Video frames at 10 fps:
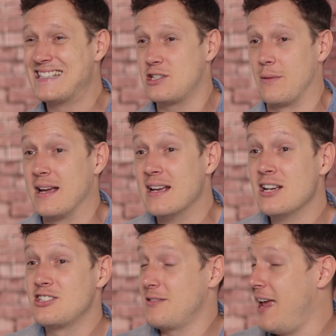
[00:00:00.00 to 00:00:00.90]
into it.
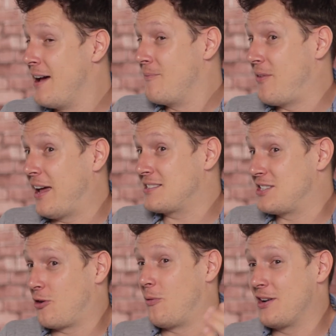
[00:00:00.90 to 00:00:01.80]
So yeah, that's
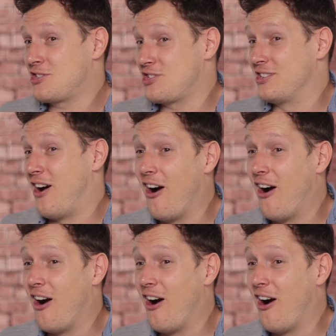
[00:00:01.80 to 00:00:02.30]
the question